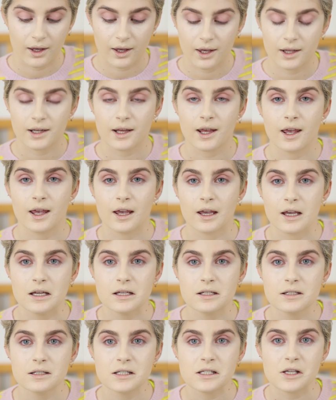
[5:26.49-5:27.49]
It
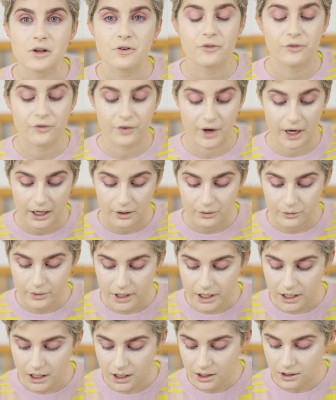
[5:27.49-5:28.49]
is
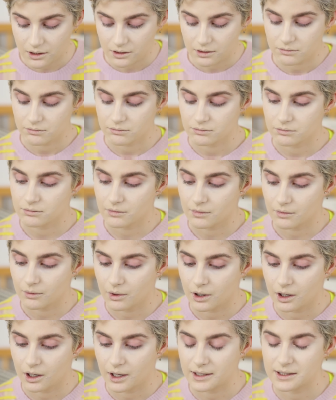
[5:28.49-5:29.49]
very,
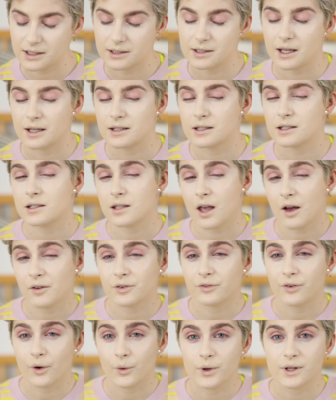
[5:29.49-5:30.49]
well, as it says, it's
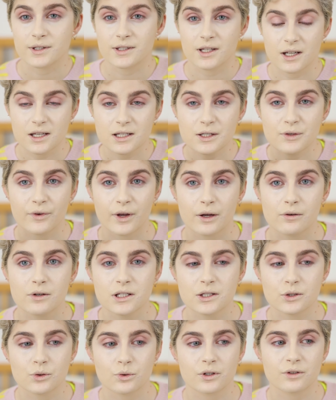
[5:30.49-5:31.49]
soft focus. It is very
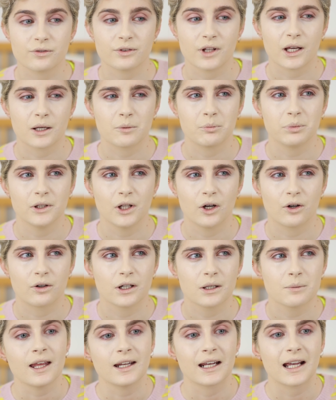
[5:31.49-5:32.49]
sort of like
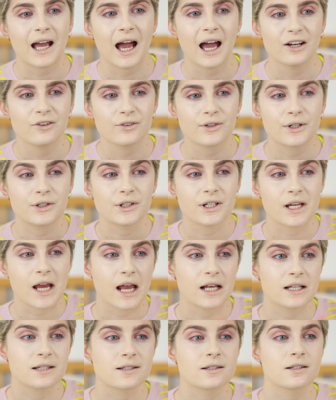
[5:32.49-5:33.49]
blurring, that it kind of
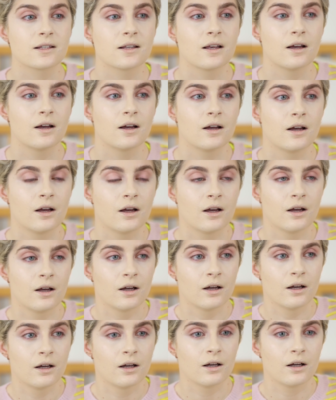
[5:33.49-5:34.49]
creates
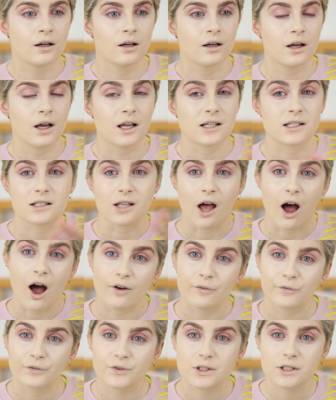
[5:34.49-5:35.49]
a
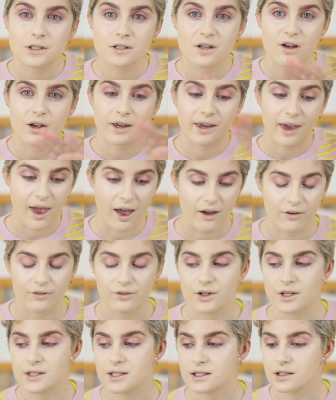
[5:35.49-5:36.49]
soft
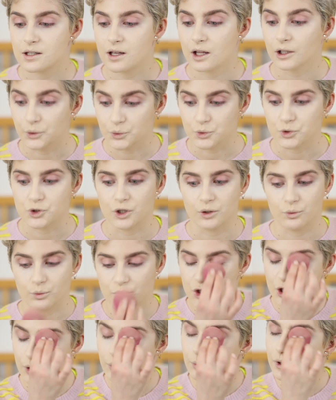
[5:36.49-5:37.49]
canvas illusion,
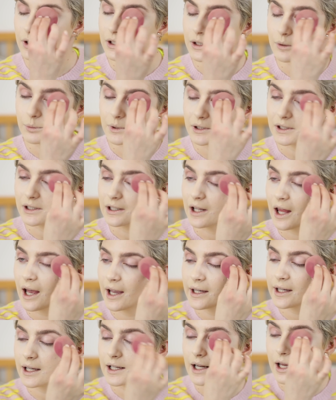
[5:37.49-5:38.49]
which I really, really
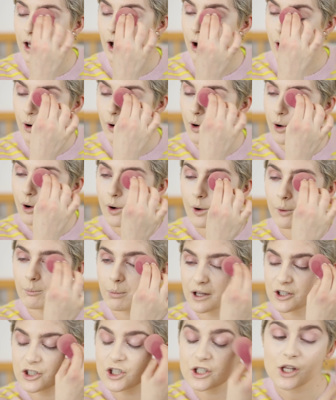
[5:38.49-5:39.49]
like. And I
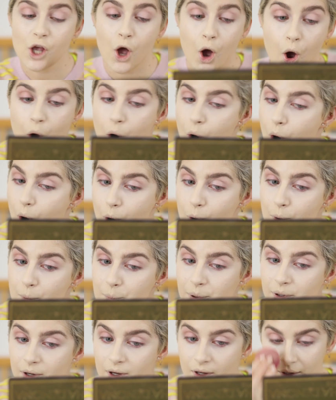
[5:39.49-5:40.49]
just hope